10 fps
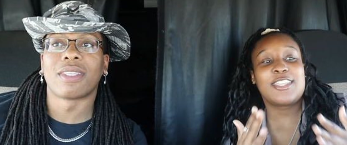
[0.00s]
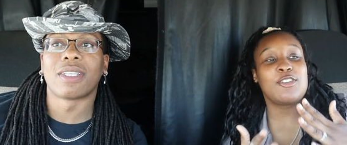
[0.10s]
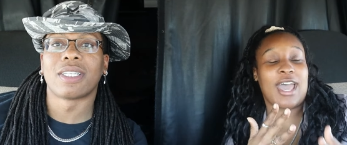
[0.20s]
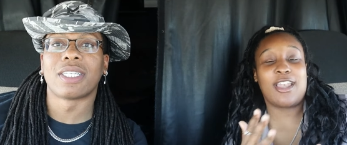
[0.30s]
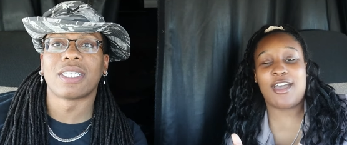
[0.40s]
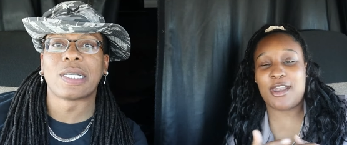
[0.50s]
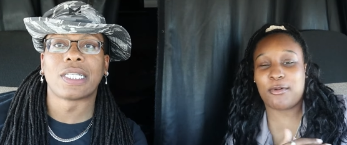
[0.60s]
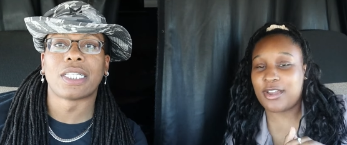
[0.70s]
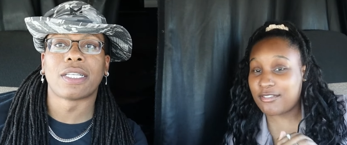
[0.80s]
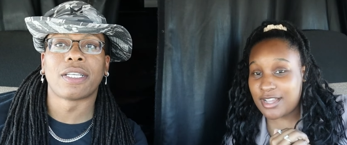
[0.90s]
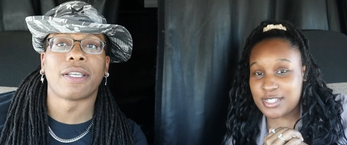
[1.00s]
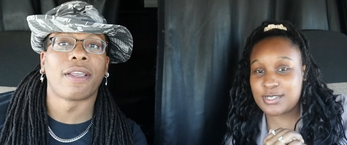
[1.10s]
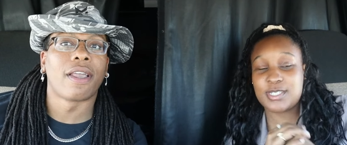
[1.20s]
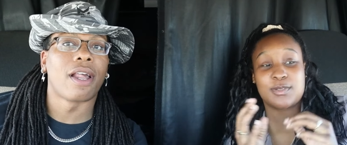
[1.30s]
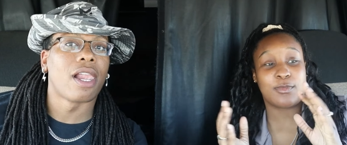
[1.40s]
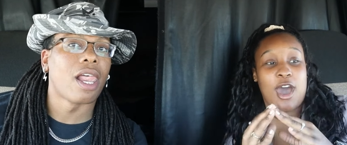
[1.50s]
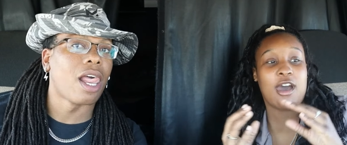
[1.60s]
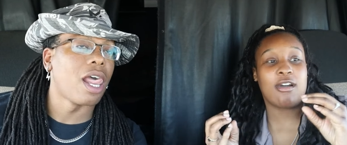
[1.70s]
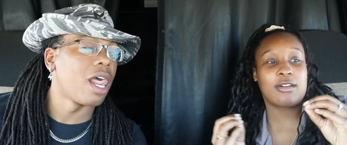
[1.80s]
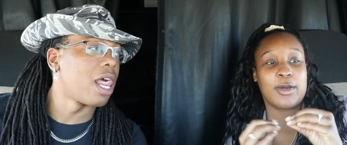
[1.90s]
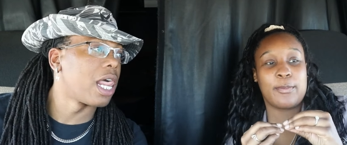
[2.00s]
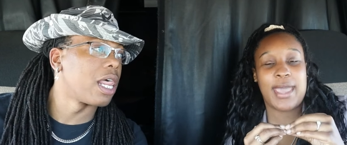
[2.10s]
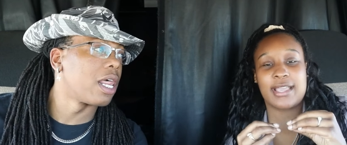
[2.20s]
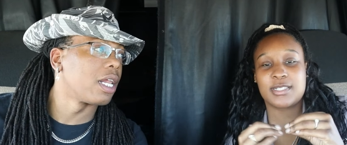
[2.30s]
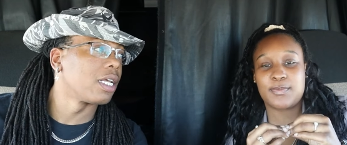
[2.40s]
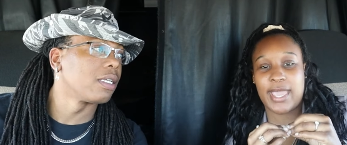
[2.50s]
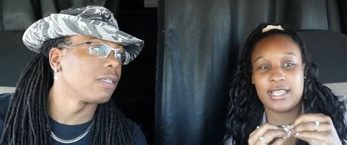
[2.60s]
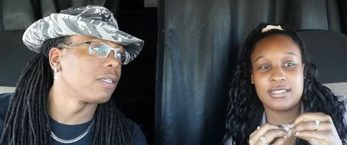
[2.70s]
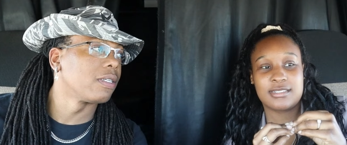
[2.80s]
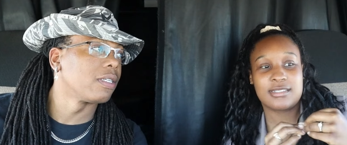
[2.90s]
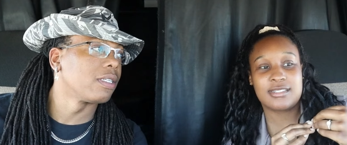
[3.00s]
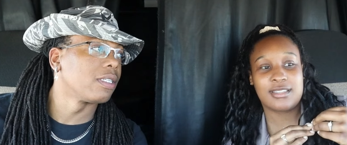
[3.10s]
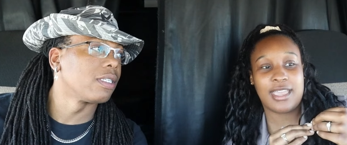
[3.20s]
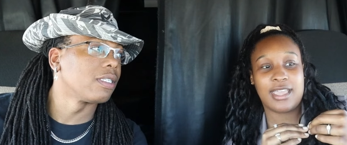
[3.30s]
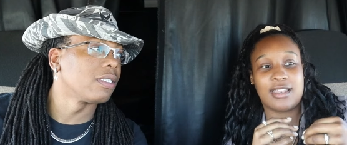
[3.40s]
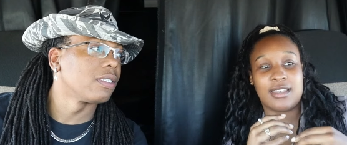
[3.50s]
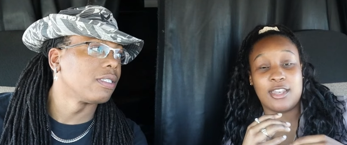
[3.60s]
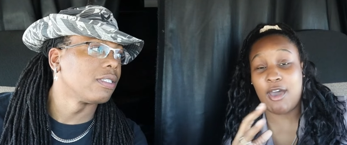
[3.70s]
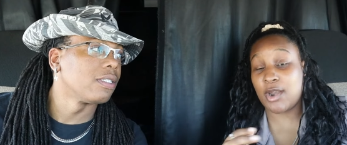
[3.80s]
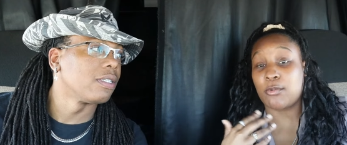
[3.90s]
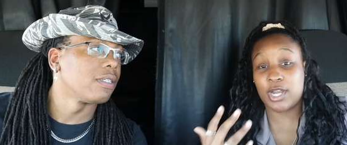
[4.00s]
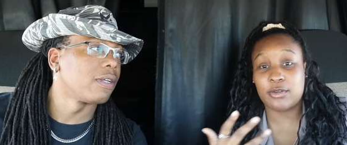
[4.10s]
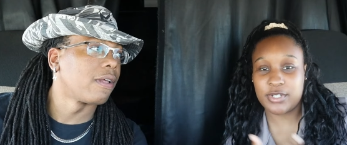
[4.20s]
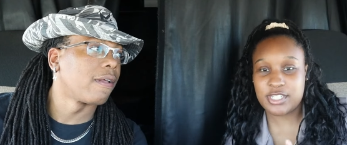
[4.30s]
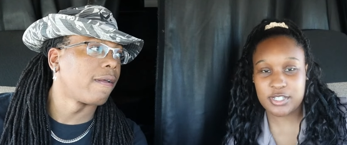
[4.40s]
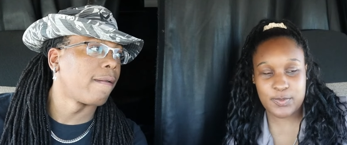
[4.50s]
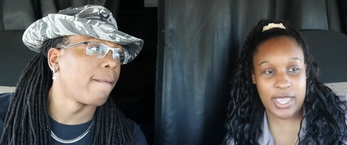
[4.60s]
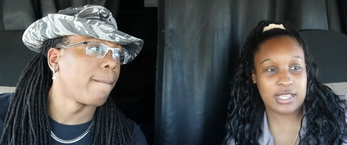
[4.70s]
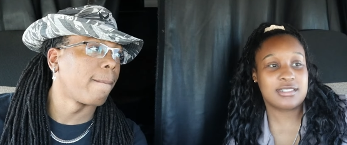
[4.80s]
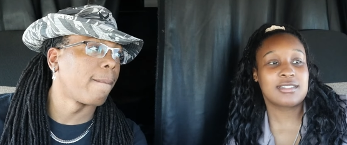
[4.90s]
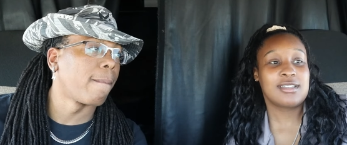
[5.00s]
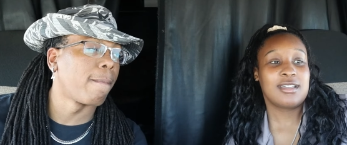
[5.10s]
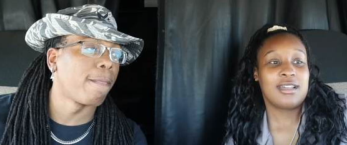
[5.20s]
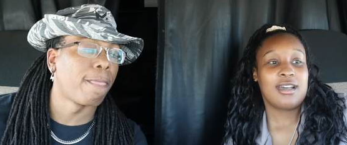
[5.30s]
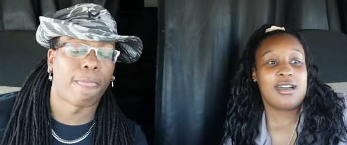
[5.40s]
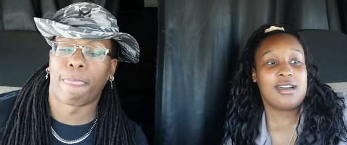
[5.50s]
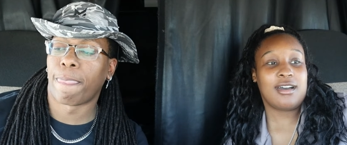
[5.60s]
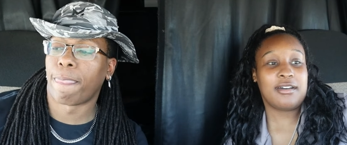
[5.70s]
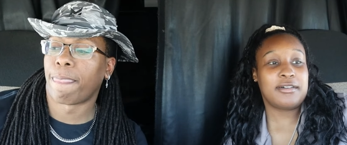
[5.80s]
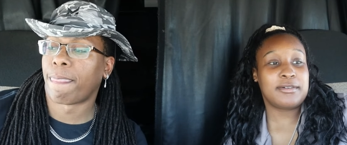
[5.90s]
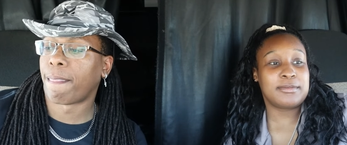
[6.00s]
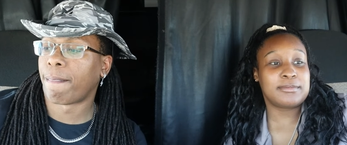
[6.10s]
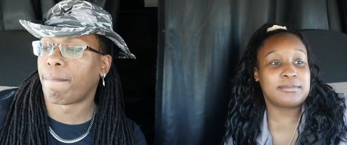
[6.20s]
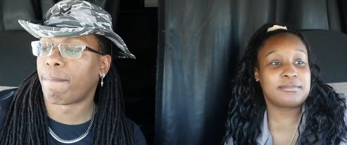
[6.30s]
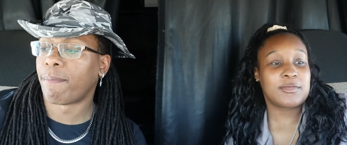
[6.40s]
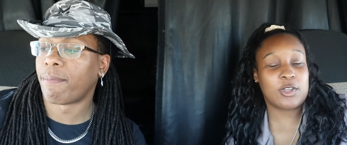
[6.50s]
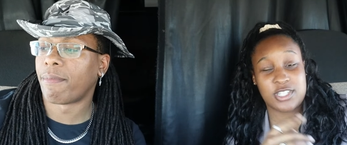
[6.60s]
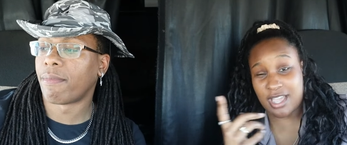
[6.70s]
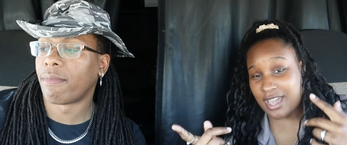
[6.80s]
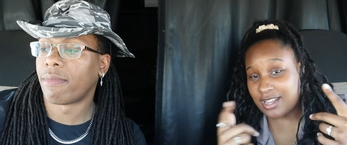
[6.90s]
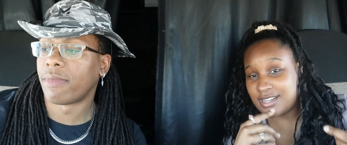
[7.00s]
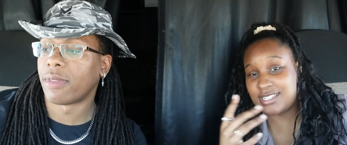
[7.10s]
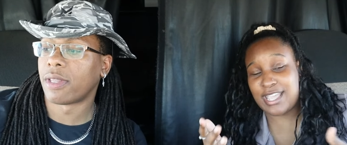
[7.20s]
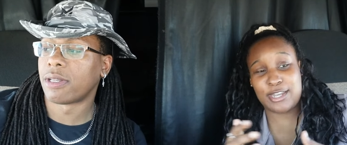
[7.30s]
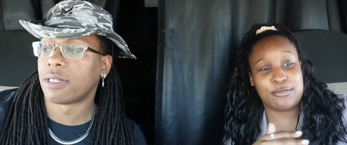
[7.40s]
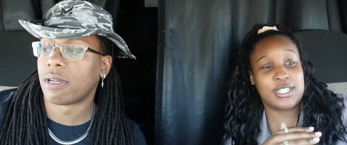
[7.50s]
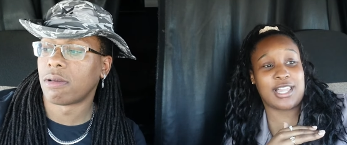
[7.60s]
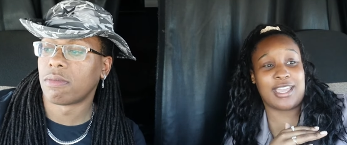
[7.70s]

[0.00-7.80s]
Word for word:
Speaker 1: you gotta learn how to work around small compact space and know how to work with your space um long as y'all got understanding with